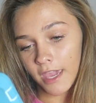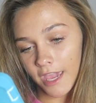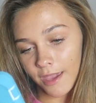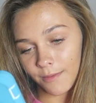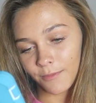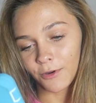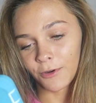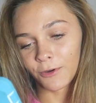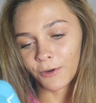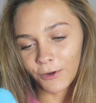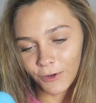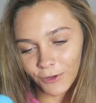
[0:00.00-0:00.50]

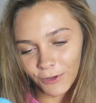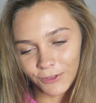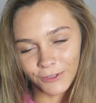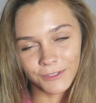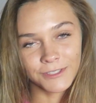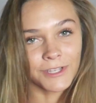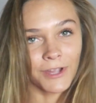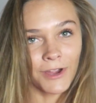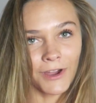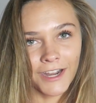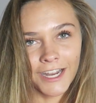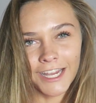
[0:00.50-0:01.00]
camera roll,
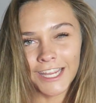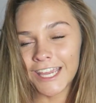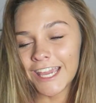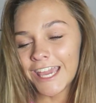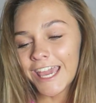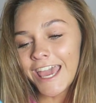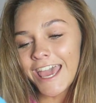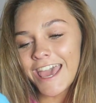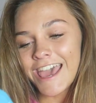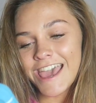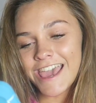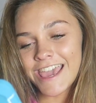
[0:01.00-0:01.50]
sorry,
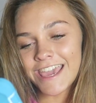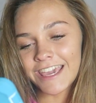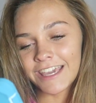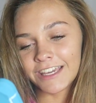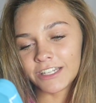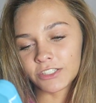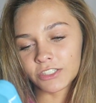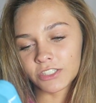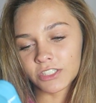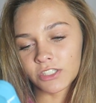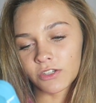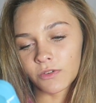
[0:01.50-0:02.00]

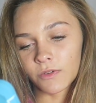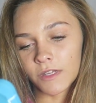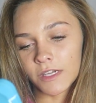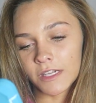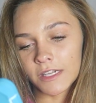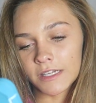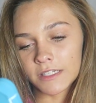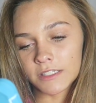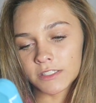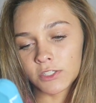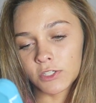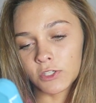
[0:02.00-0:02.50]
and you're just
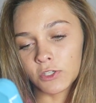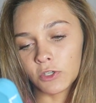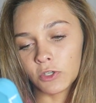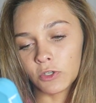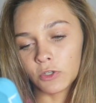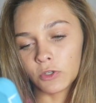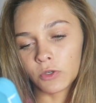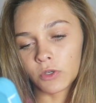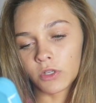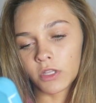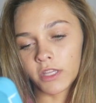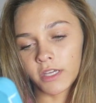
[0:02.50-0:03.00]
going
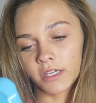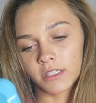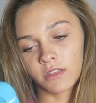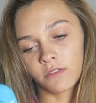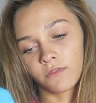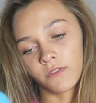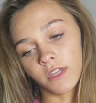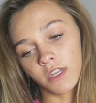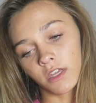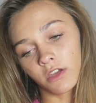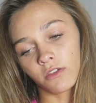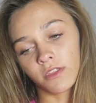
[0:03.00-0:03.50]
to click the
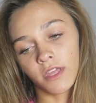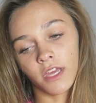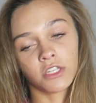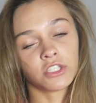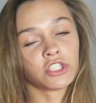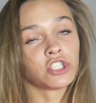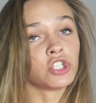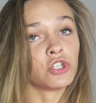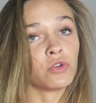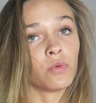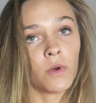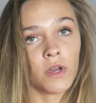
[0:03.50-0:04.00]
video
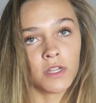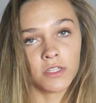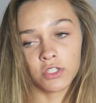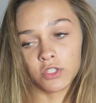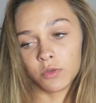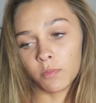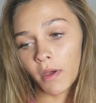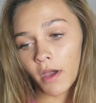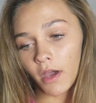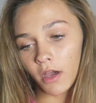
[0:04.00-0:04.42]
that you want to